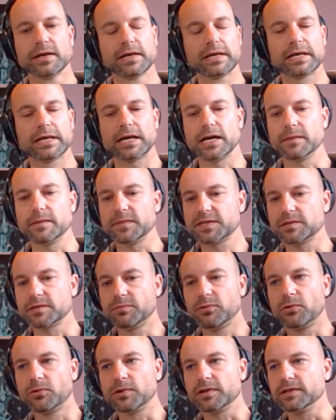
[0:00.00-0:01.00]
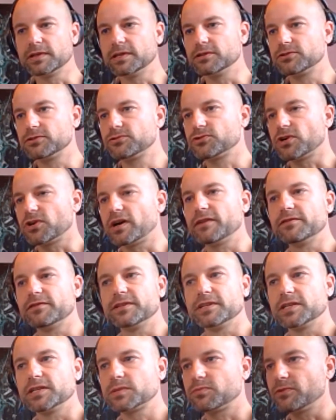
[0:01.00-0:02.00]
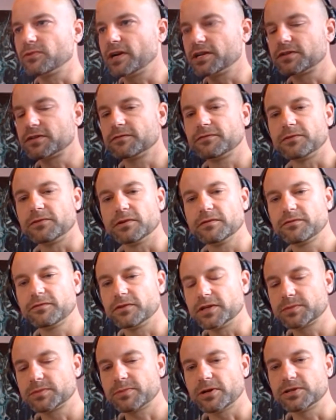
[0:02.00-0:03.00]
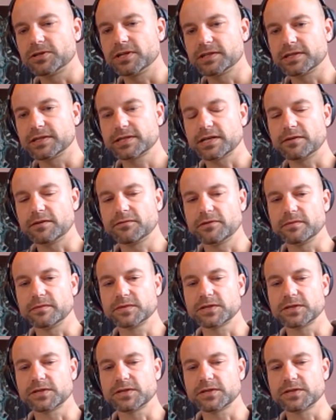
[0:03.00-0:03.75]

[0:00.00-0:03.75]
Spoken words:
the support and the drive and the inspiration for this project has come from.